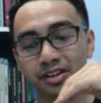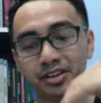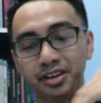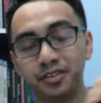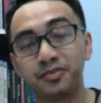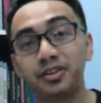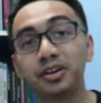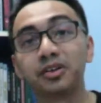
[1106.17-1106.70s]

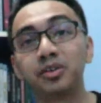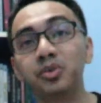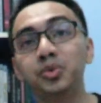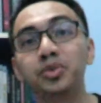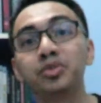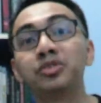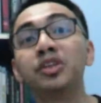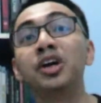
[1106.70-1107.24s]
different
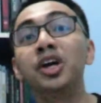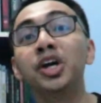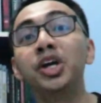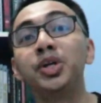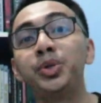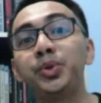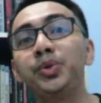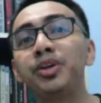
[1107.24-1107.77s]
clues.
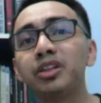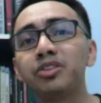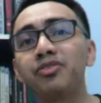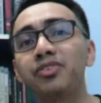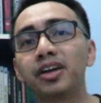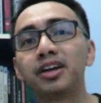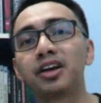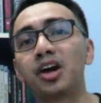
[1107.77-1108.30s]
You need to
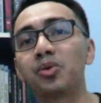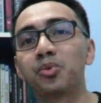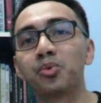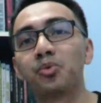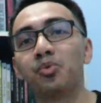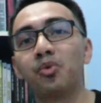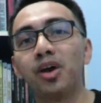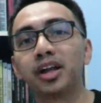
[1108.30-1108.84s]
figure out
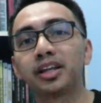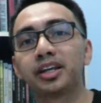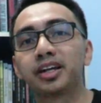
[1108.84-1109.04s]
what